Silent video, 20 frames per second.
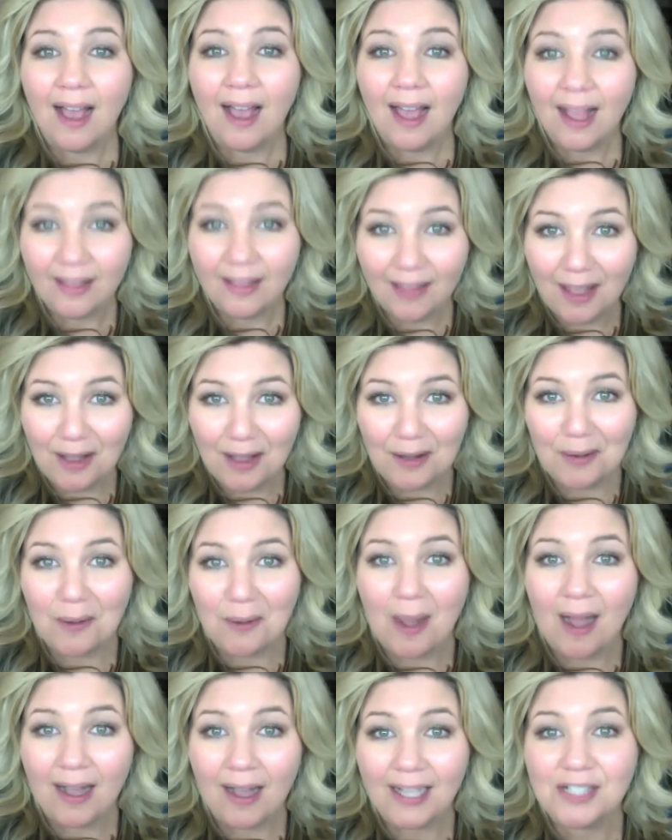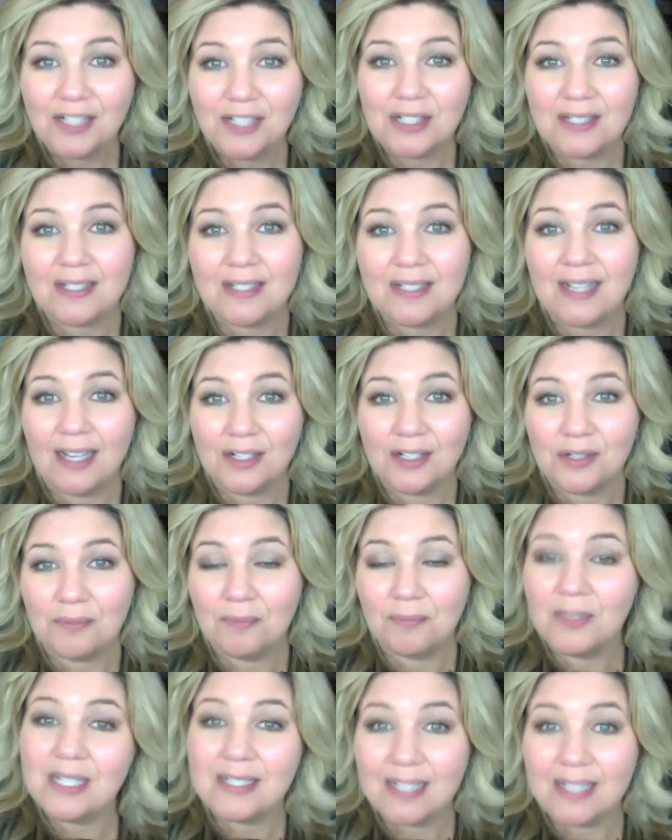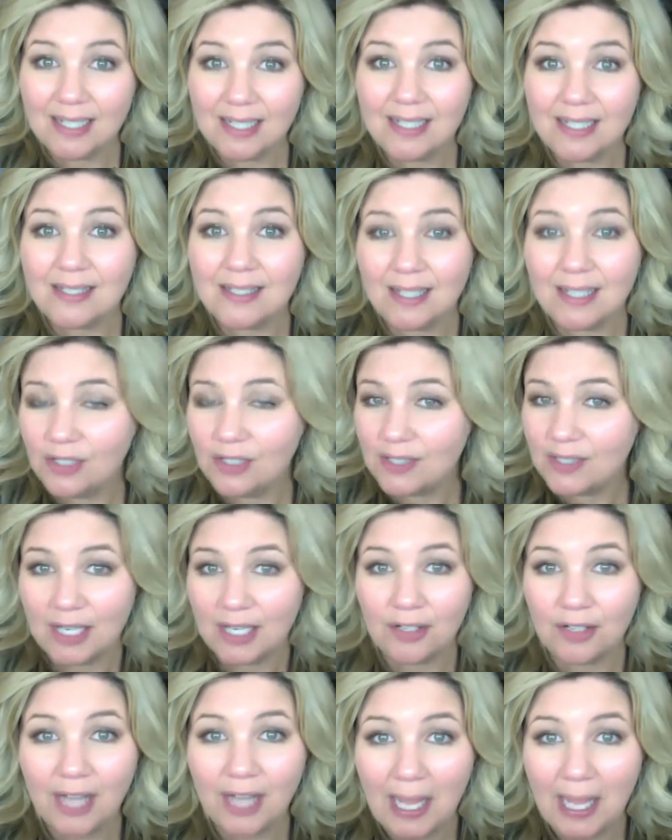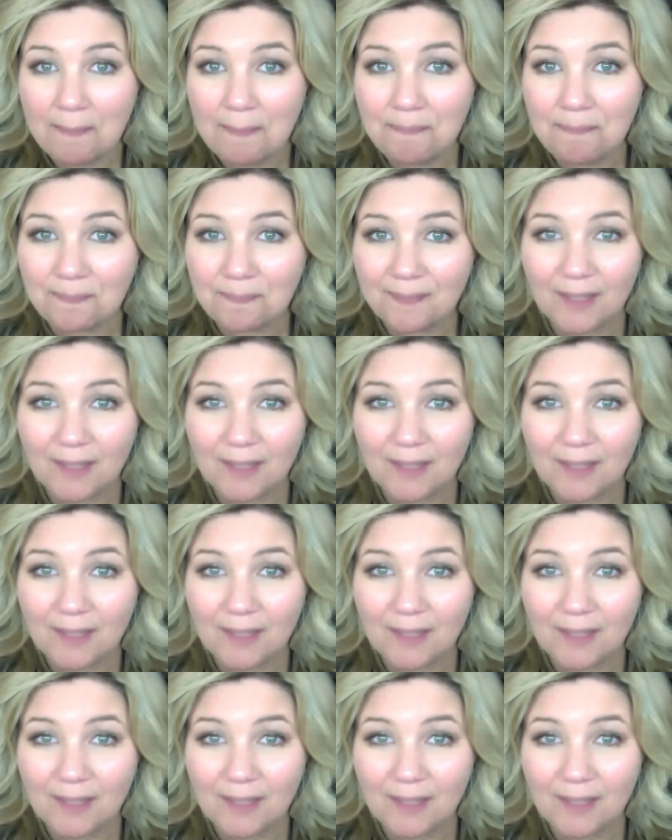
hello, I just scheduled, this is, and you say your name.